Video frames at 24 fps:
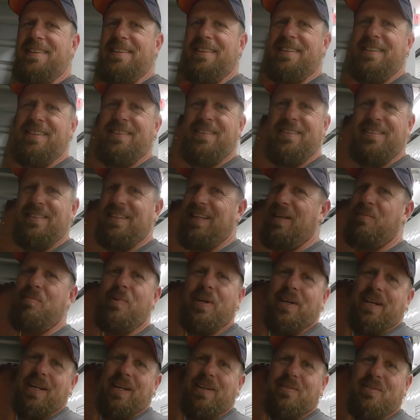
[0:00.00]
You know, they
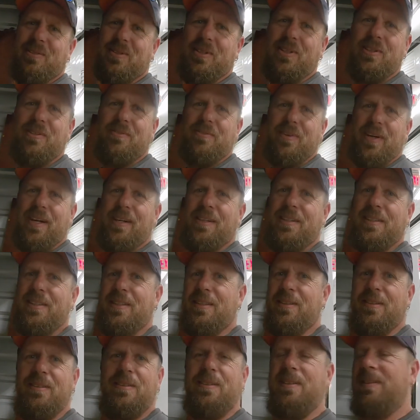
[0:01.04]
might have a little
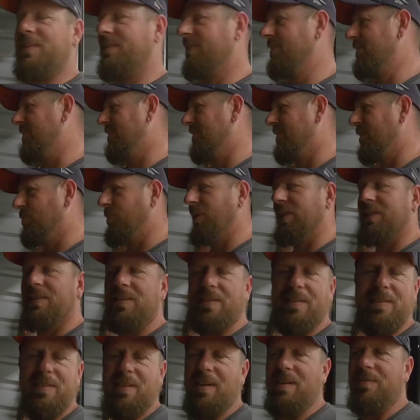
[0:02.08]
value. I might
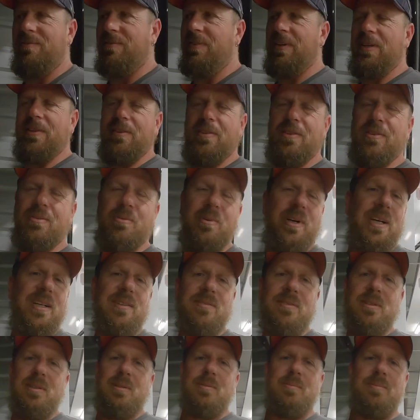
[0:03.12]
just, I found three of
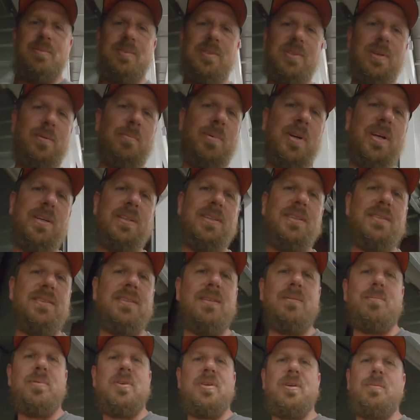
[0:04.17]
them, so I'm probably just
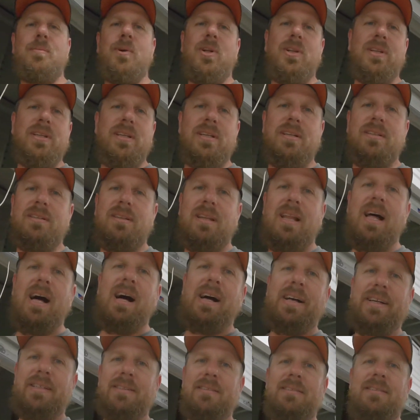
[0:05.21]
gonna put them all in a
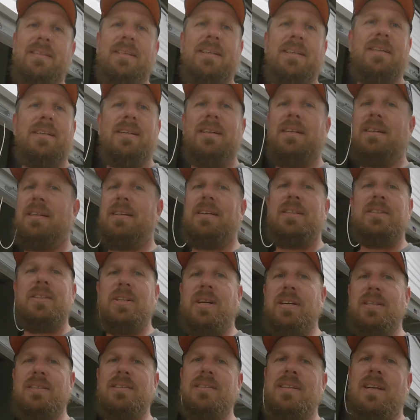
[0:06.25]
lot,
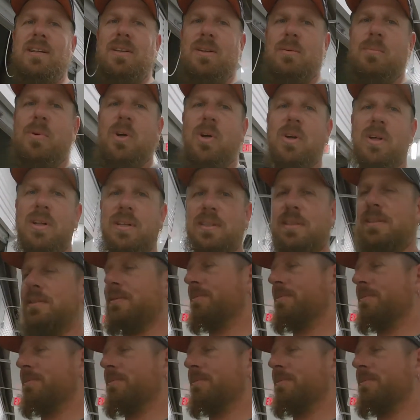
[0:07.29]
try to sell them all.